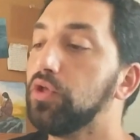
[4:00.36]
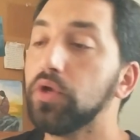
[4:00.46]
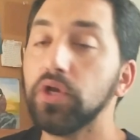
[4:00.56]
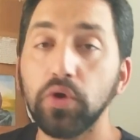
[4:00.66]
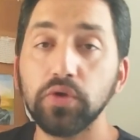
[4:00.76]

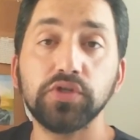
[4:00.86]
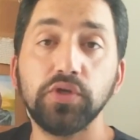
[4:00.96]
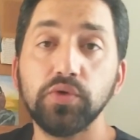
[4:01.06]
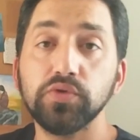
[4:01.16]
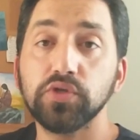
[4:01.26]
You can also
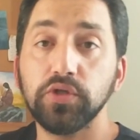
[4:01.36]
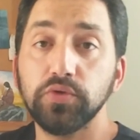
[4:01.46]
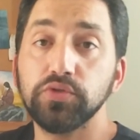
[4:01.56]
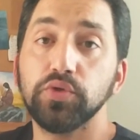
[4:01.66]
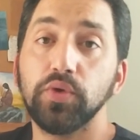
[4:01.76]
use
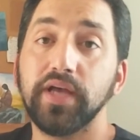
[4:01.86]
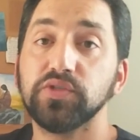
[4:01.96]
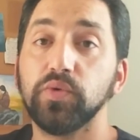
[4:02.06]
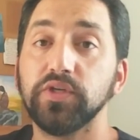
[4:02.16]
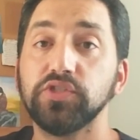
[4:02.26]
clues to
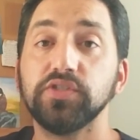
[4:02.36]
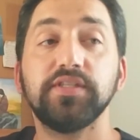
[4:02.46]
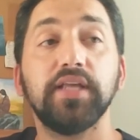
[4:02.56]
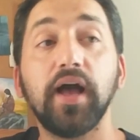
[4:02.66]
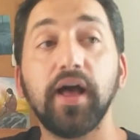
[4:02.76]
ask
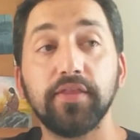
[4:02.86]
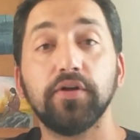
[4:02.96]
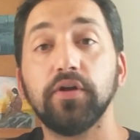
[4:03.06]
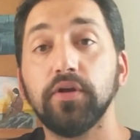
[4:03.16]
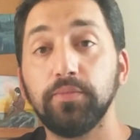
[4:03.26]
questions the
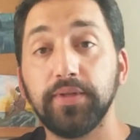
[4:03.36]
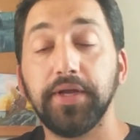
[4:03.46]
other